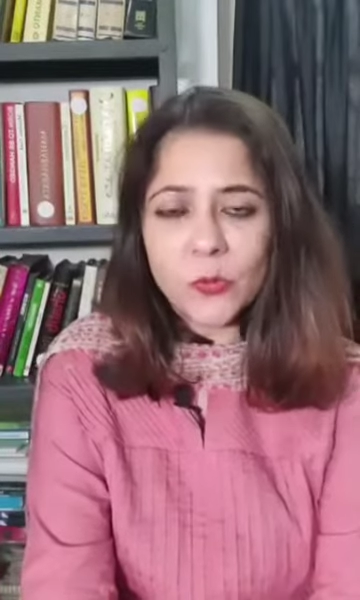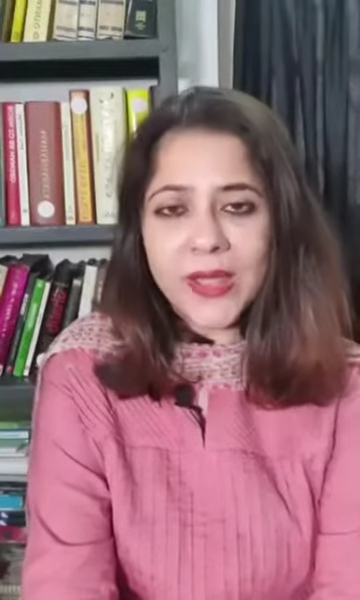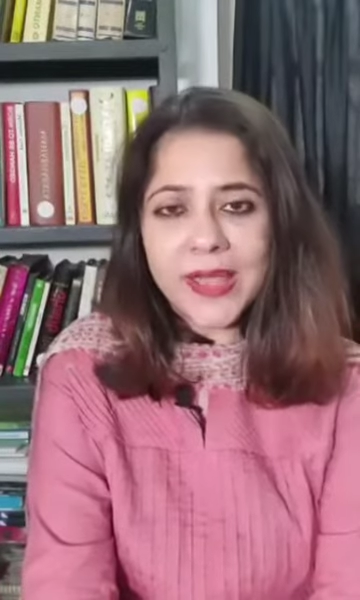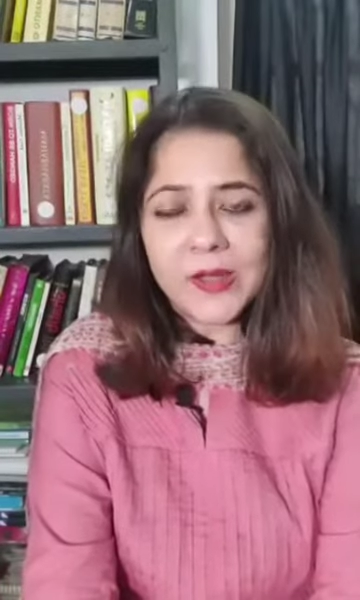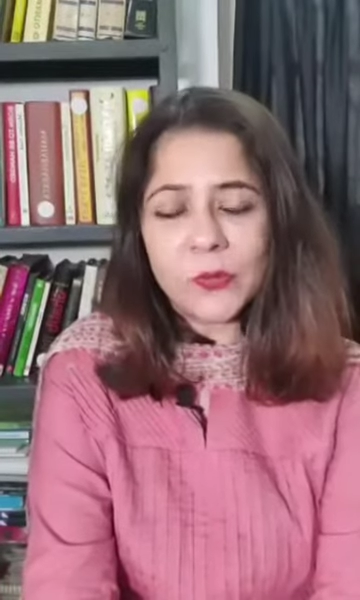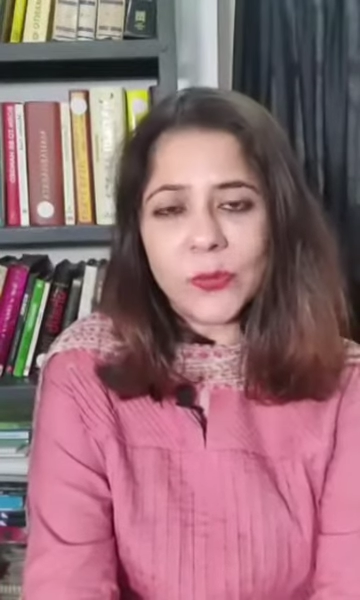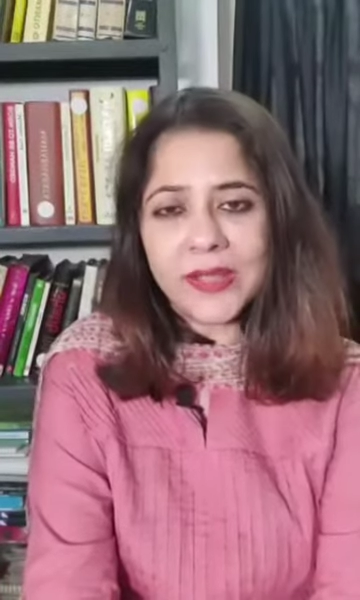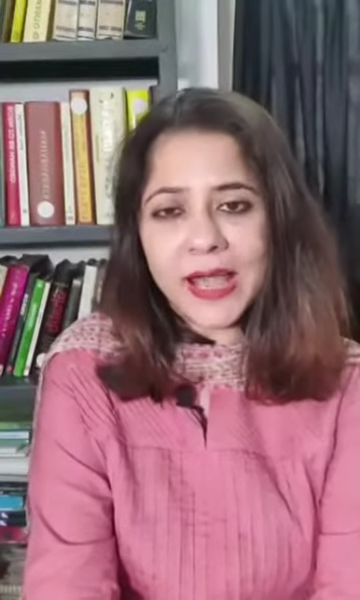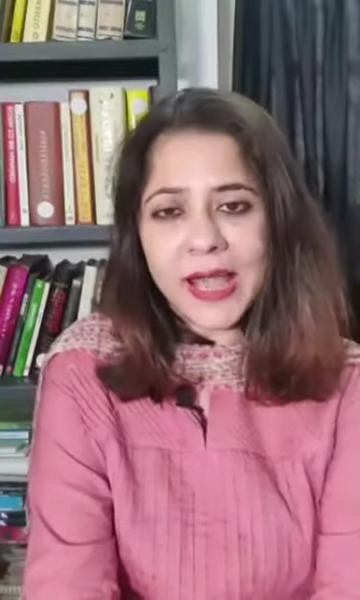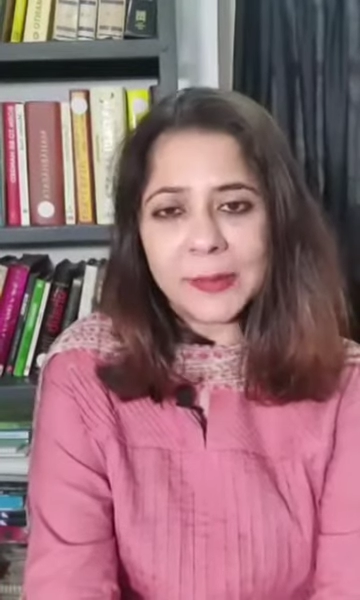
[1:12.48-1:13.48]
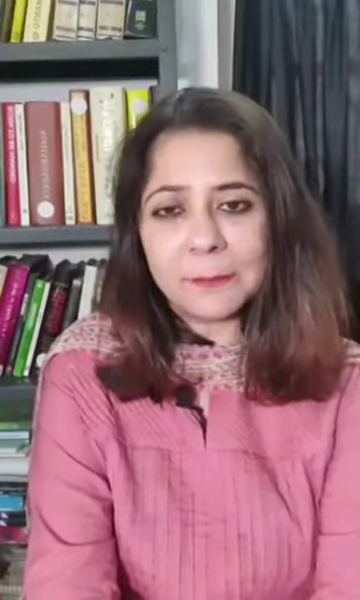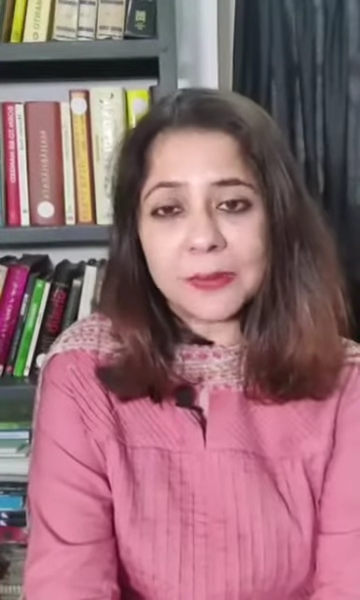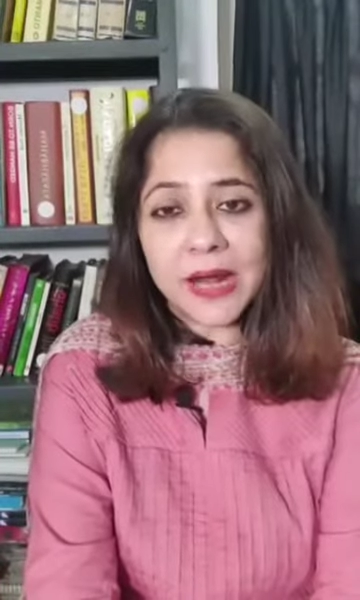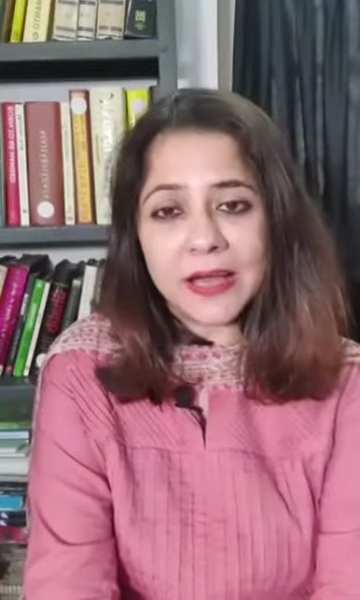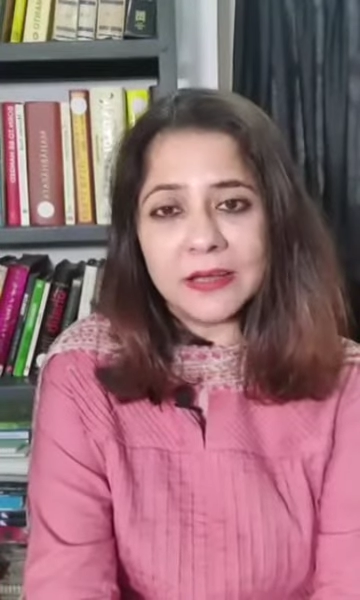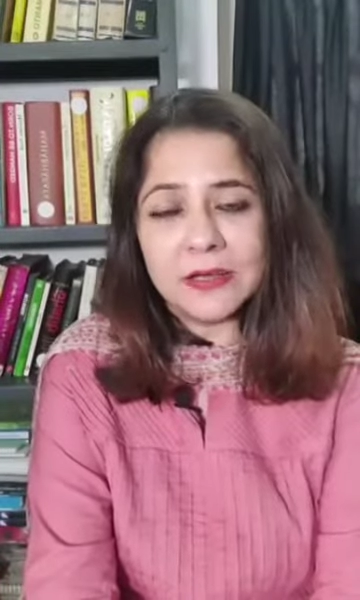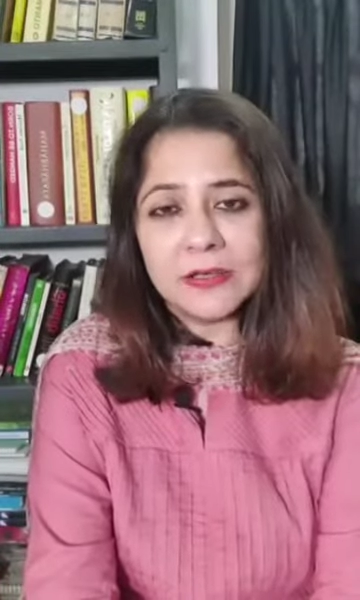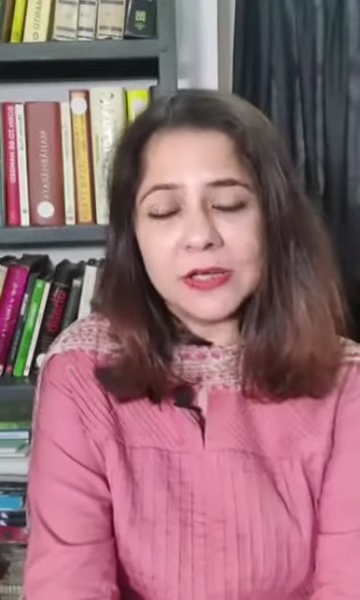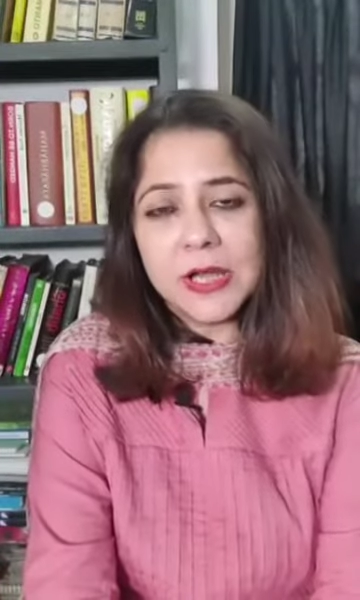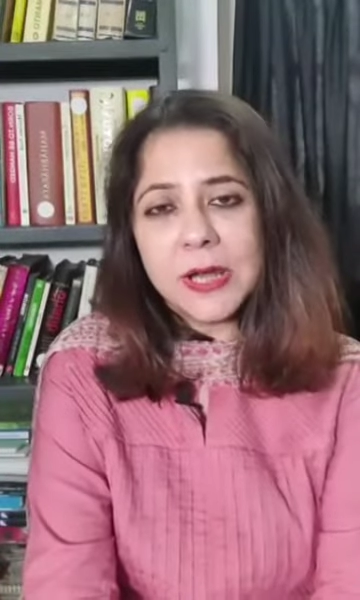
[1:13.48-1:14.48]
where we had
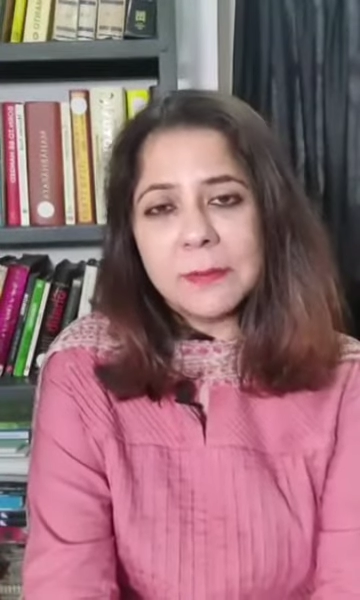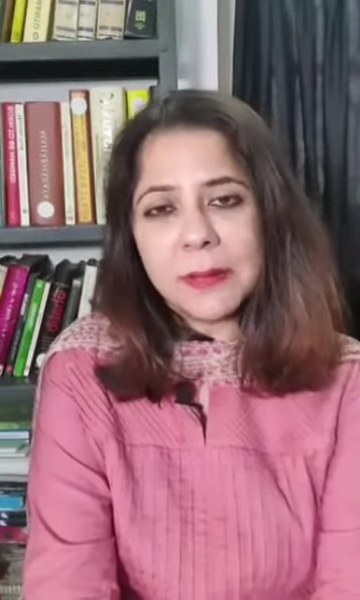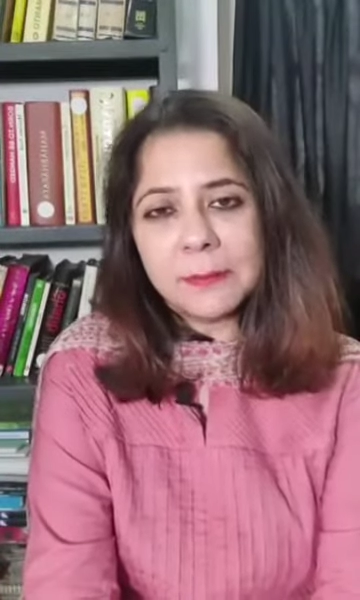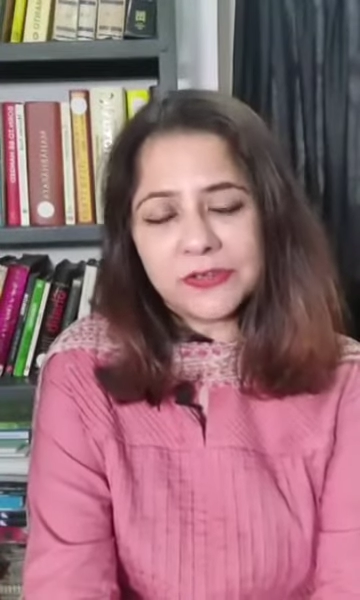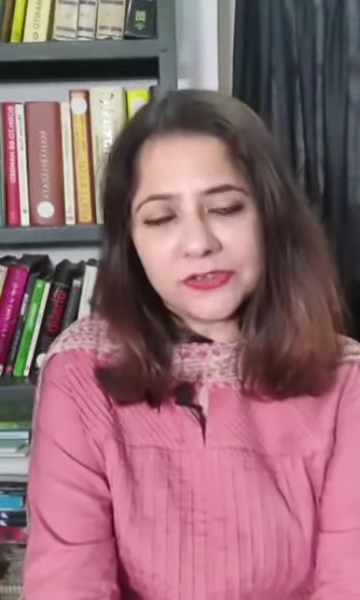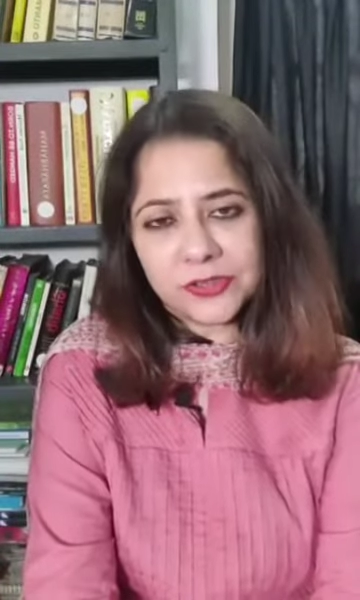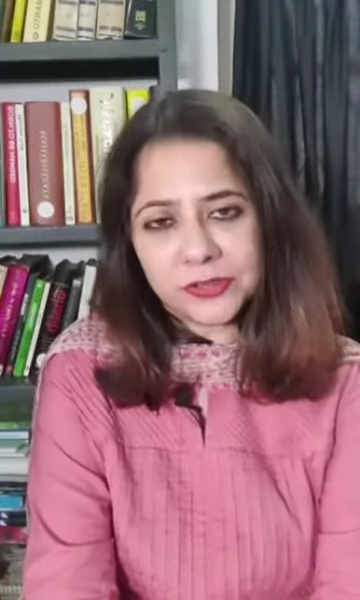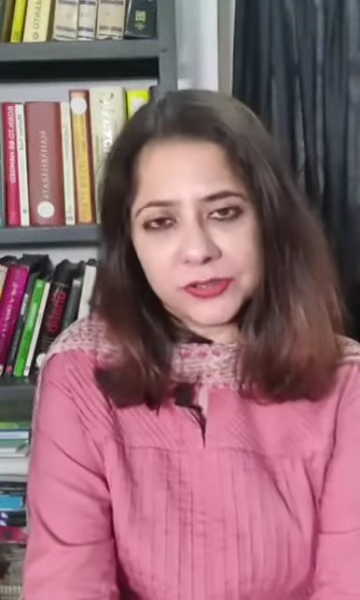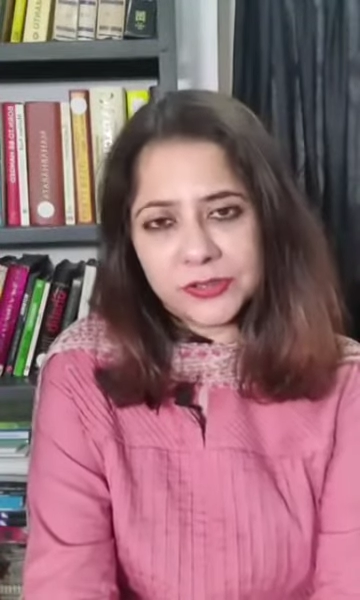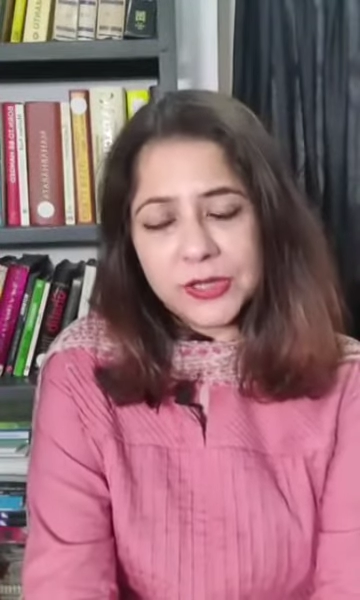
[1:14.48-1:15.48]
prior permission